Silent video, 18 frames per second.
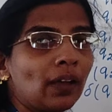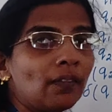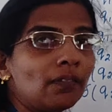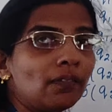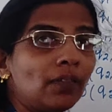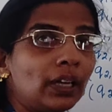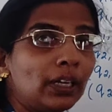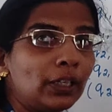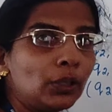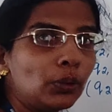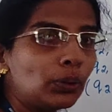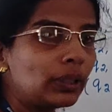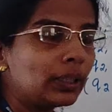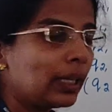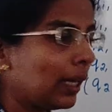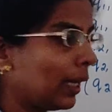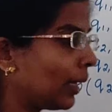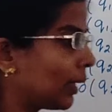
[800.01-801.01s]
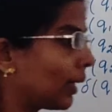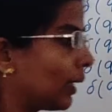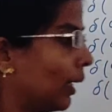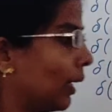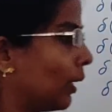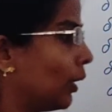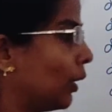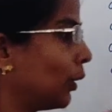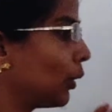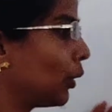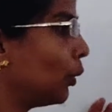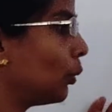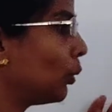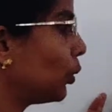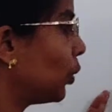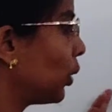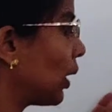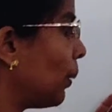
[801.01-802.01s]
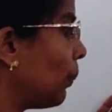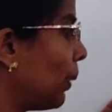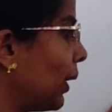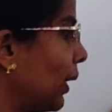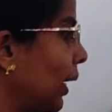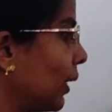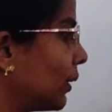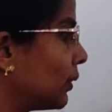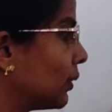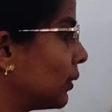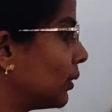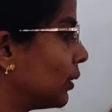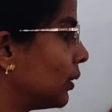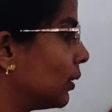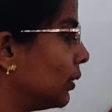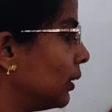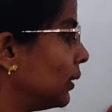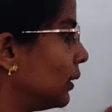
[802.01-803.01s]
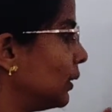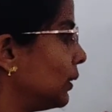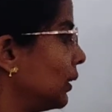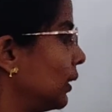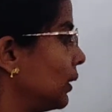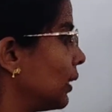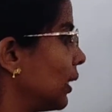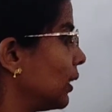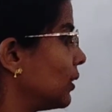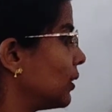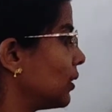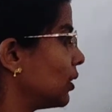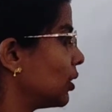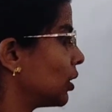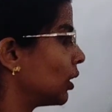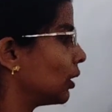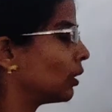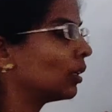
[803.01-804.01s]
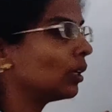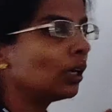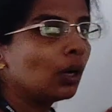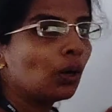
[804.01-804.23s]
When you take Q2 comma x, this is the transition.